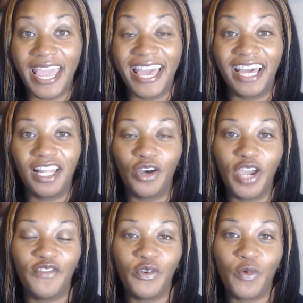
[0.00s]
Hello
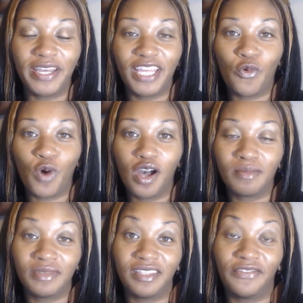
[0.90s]
everyone, and welcome
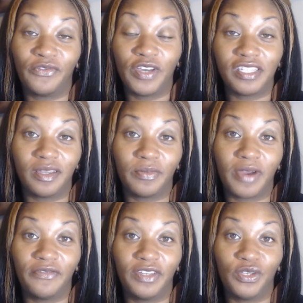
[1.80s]
to the Voice of the
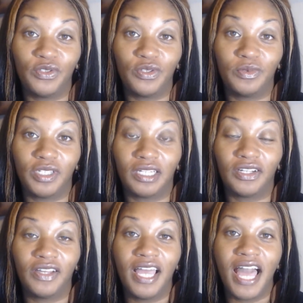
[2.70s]
Prophet YouTube
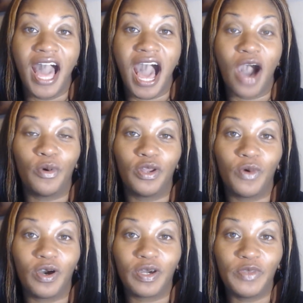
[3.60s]
channel. I want to
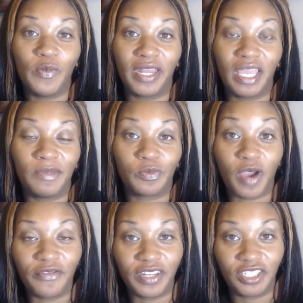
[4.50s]
welcome you. My name is
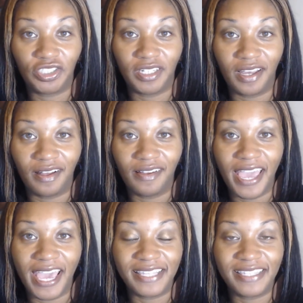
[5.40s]
Prophetess Janelle,
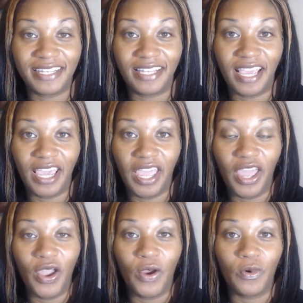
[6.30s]
and today
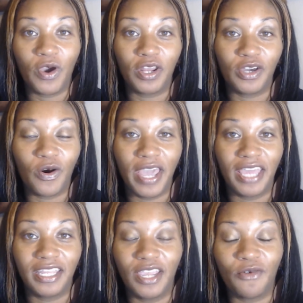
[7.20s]
we're going to go
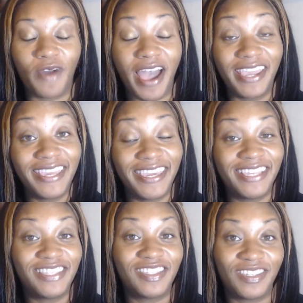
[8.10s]
ahead and get right
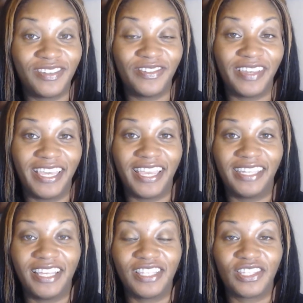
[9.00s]
into
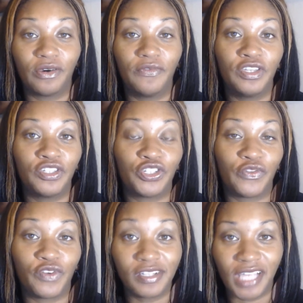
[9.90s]
it. And so if this is
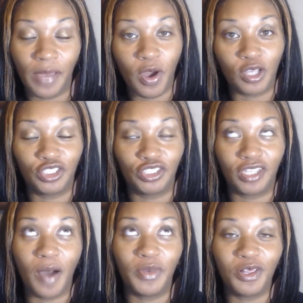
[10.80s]
your first time
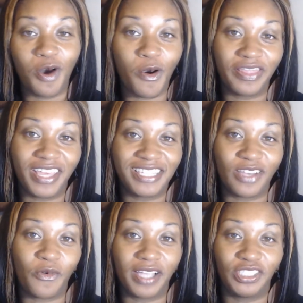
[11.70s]
coming along with us
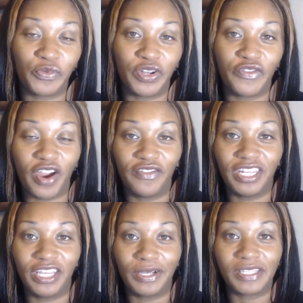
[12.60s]
and watching one of our
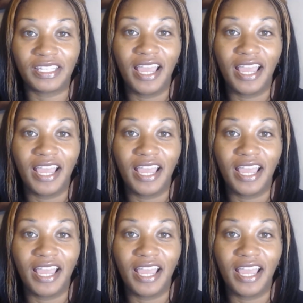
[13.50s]
videos,